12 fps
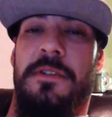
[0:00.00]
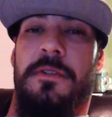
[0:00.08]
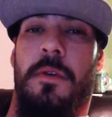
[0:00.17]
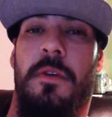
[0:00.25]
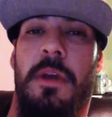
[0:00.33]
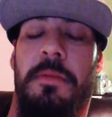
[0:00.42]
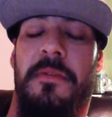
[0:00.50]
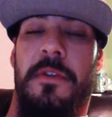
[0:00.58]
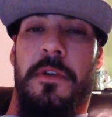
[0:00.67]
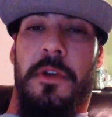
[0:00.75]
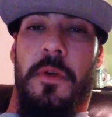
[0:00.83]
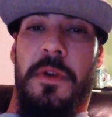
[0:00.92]
is going up if
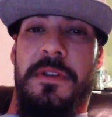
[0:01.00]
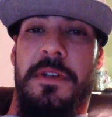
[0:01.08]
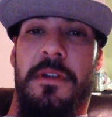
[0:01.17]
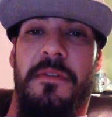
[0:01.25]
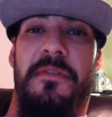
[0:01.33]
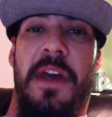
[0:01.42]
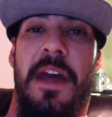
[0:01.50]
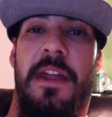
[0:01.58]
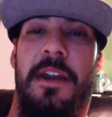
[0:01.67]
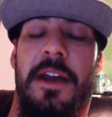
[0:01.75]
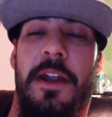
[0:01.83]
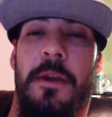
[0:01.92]
you're increasing your fat at
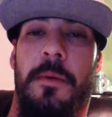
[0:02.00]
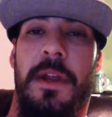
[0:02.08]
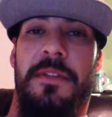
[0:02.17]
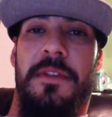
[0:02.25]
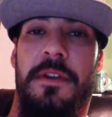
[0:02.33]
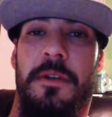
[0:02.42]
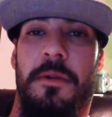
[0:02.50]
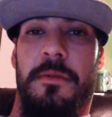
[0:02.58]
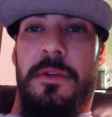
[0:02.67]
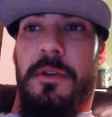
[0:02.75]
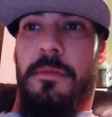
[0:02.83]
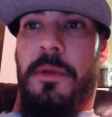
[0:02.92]
a higher rate than your
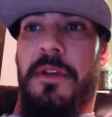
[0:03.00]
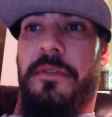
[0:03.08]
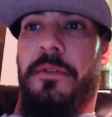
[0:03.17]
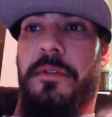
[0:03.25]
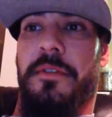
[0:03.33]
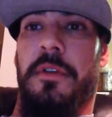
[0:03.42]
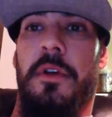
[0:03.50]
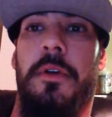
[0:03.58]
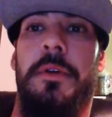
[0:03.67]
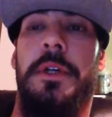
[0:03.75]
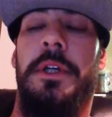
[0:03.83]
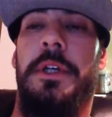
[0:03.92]
muscle. So